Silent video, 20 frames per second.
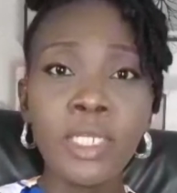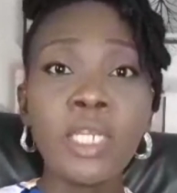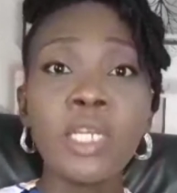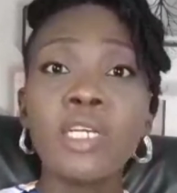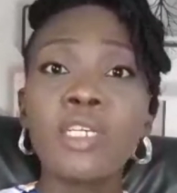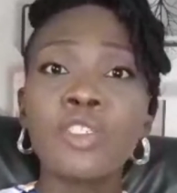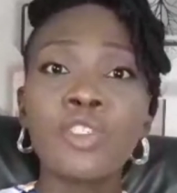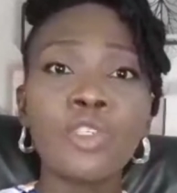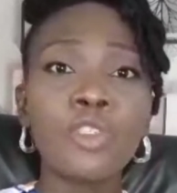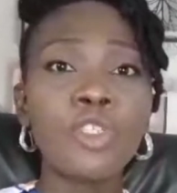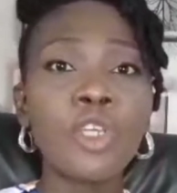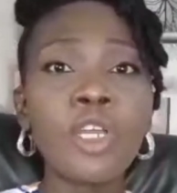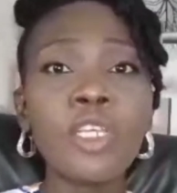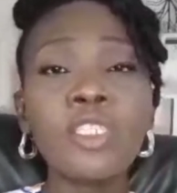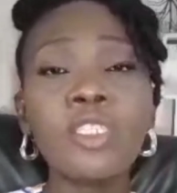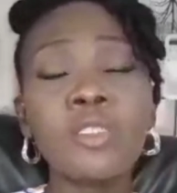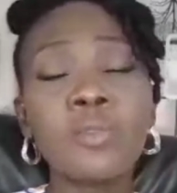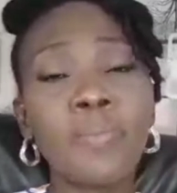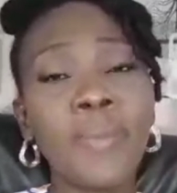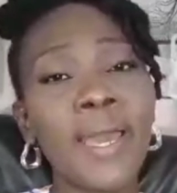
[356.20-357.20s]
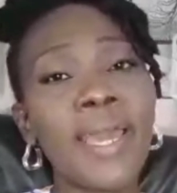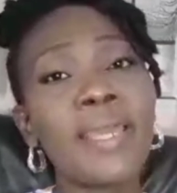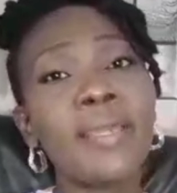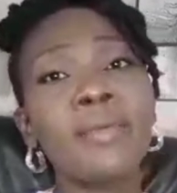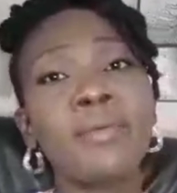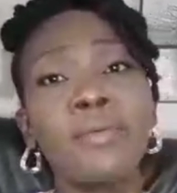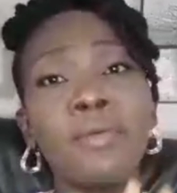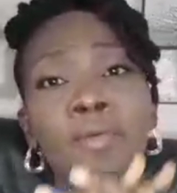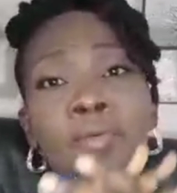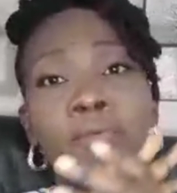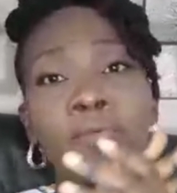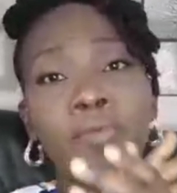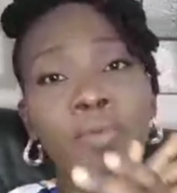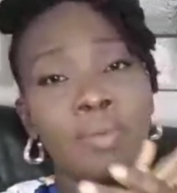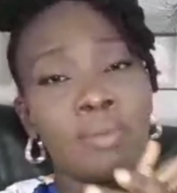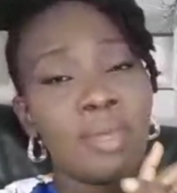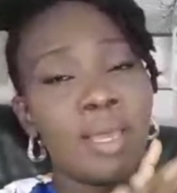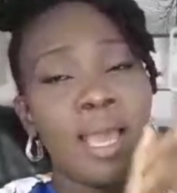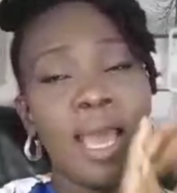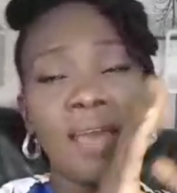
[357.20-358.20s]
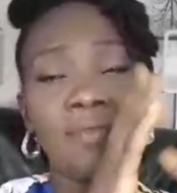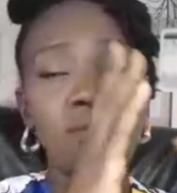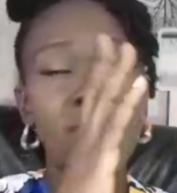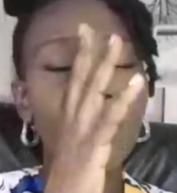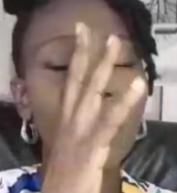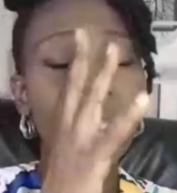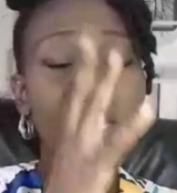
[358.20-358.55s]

So just by having